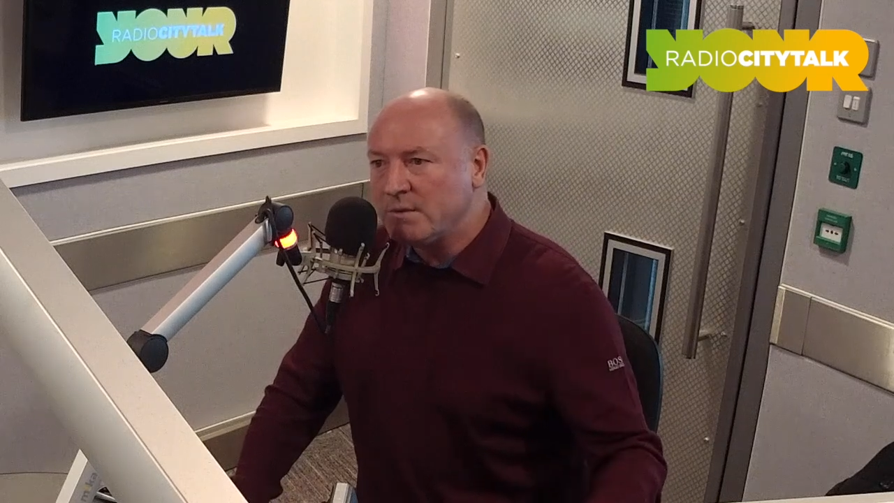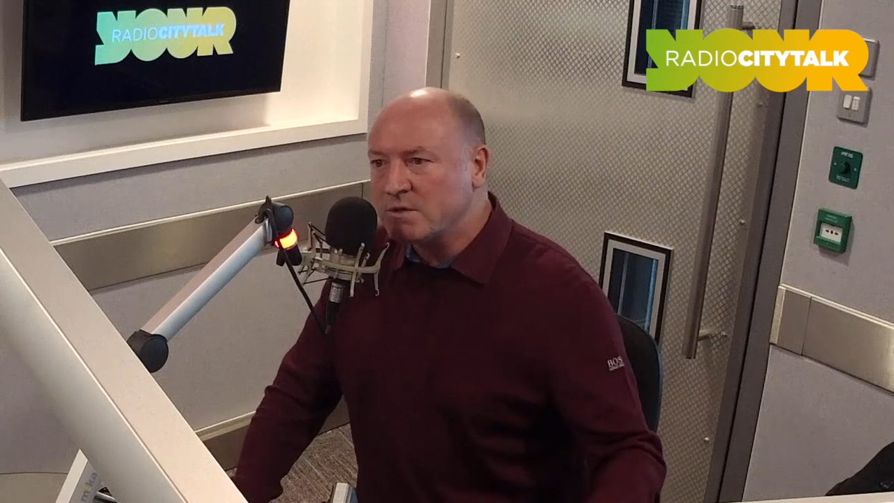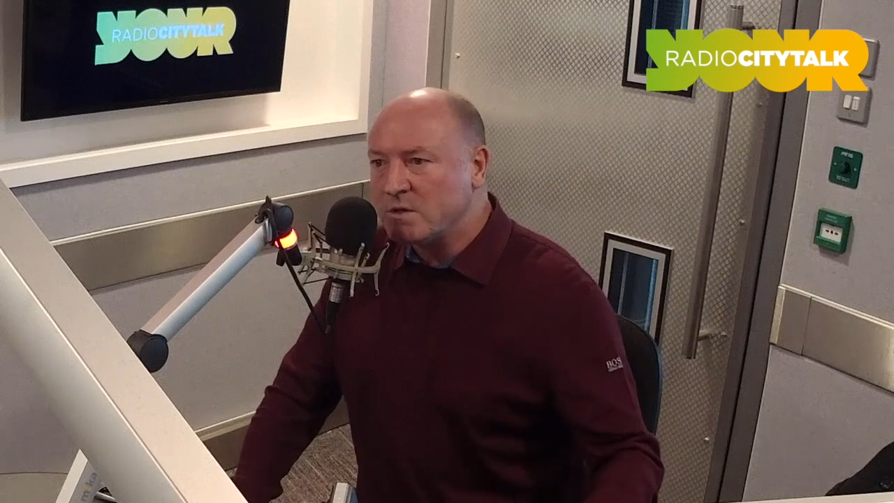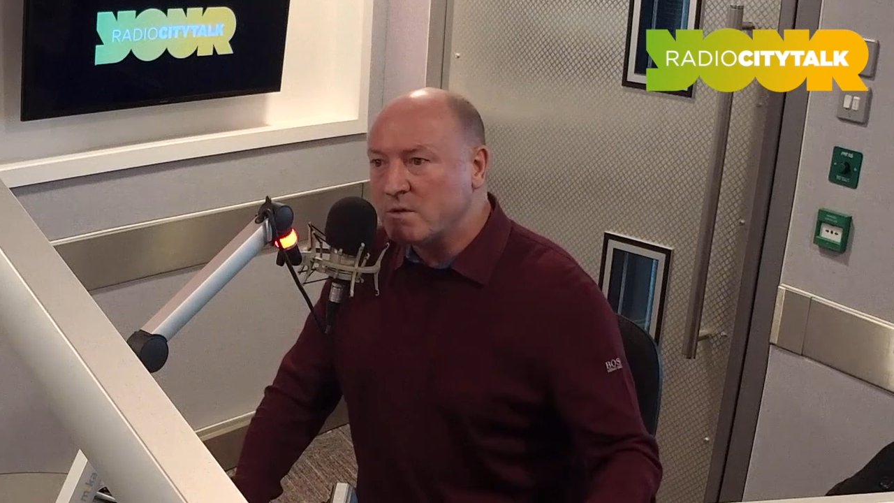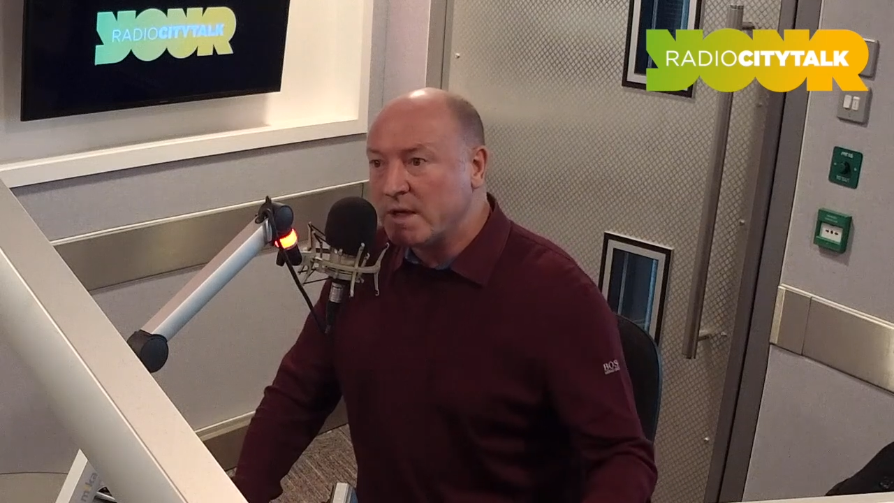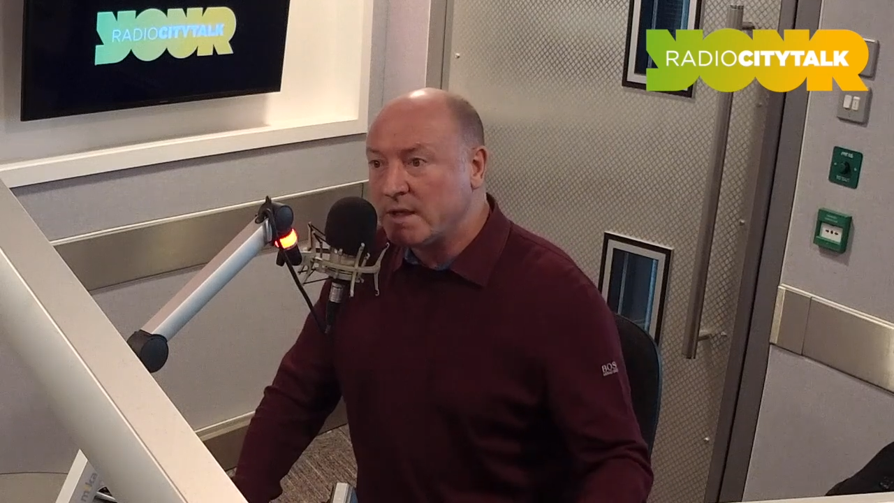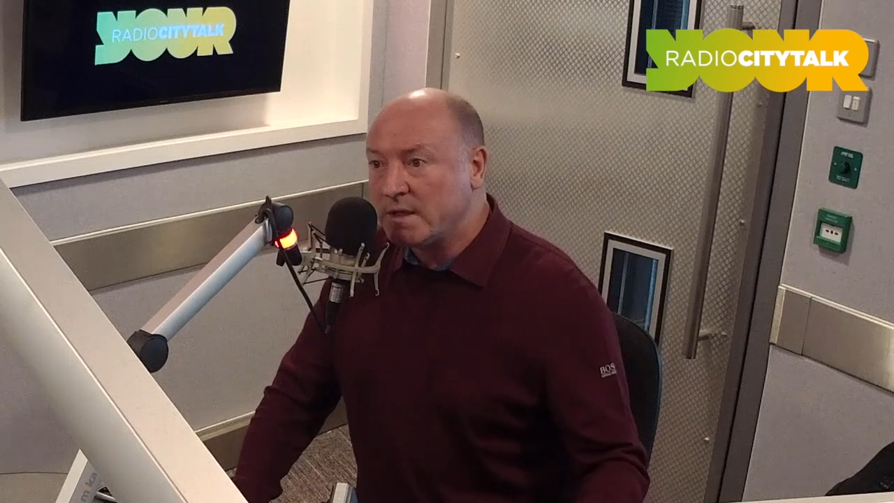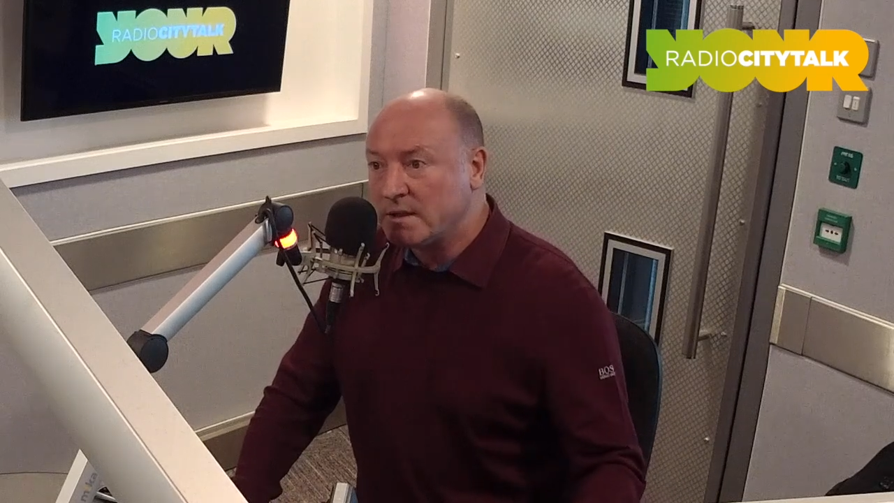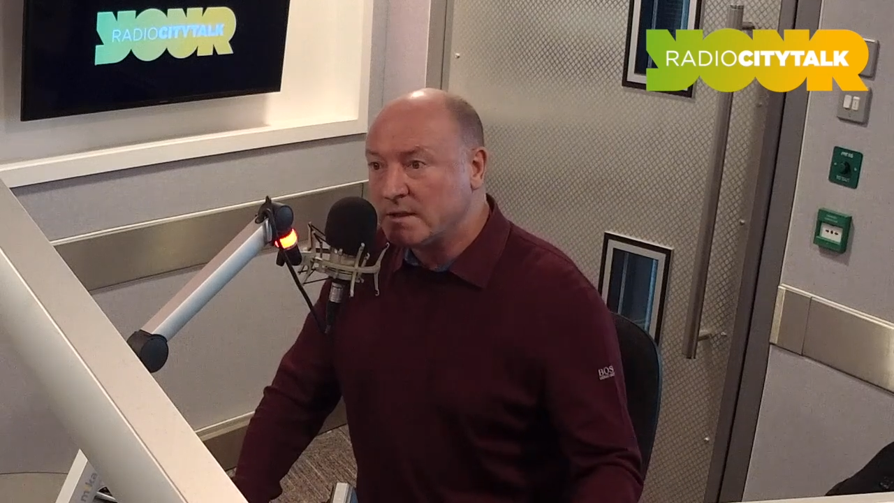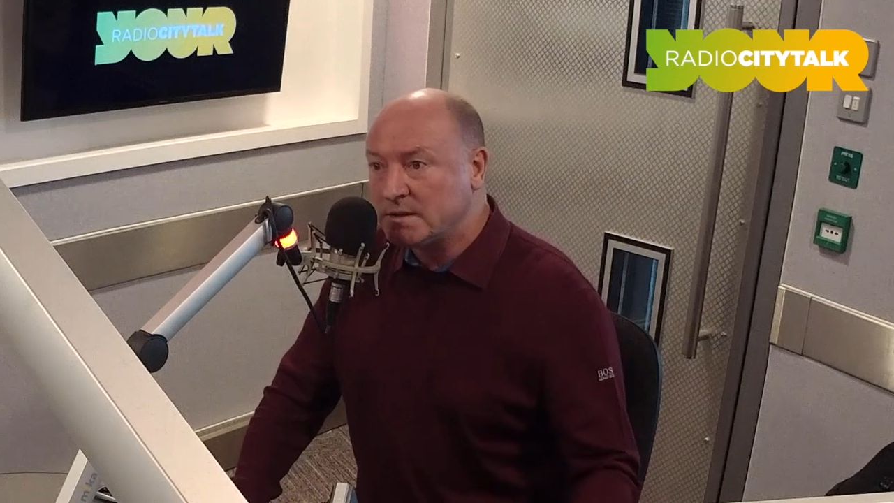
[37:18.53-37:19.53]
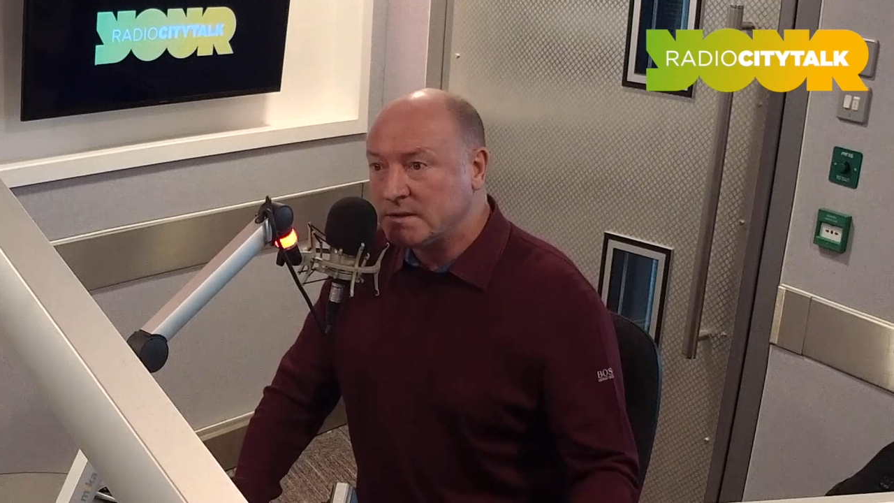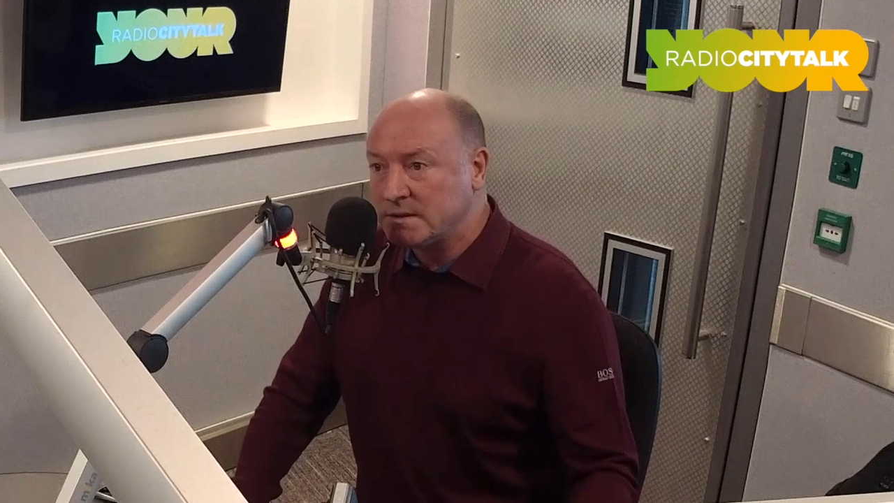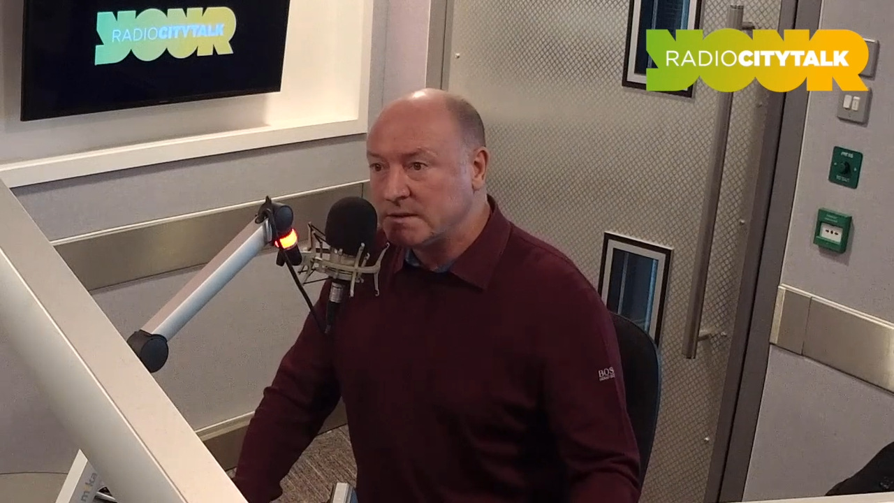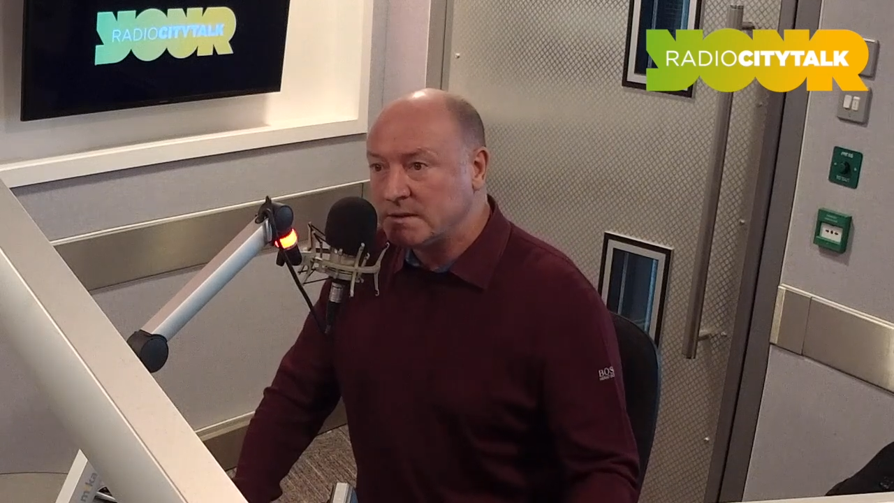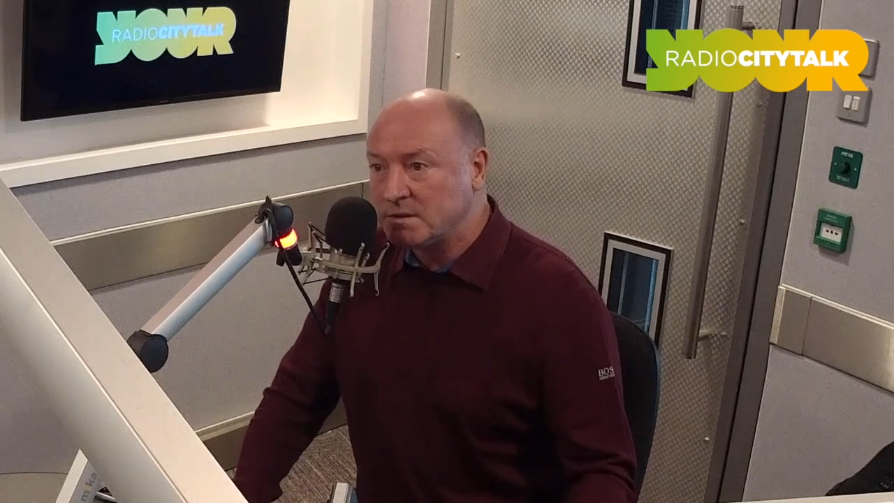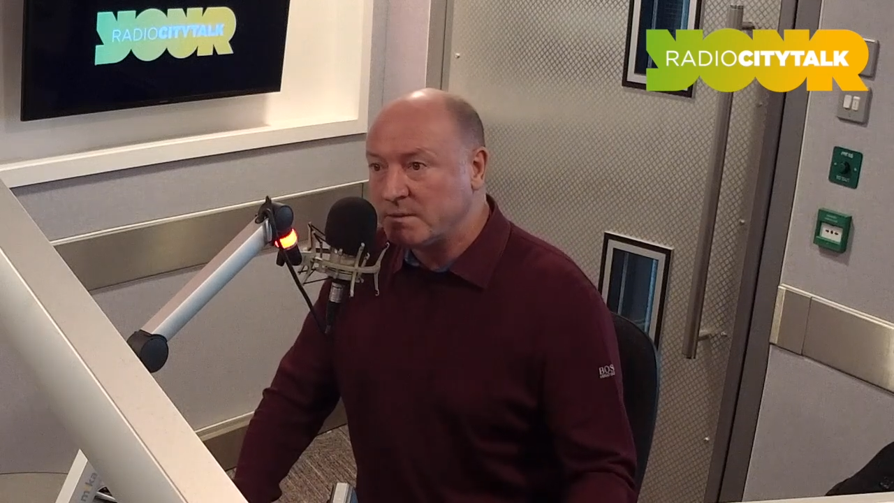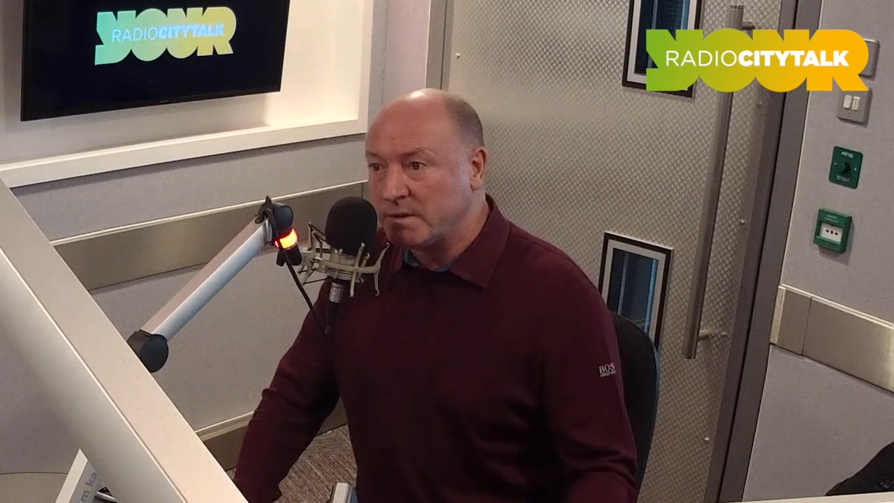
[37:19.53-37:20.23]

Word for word: It was okay, no